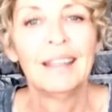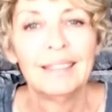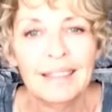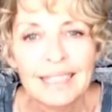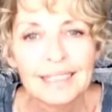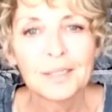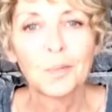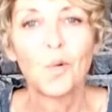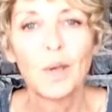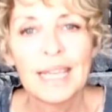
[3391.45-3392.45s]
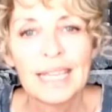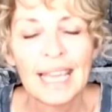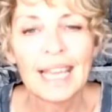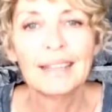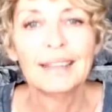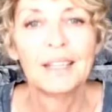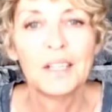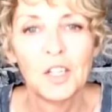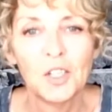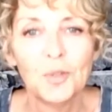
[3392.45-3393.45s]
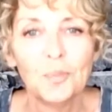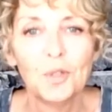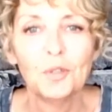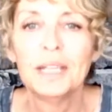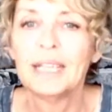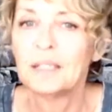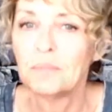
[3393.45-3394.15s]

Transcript: This weekend, the new moon in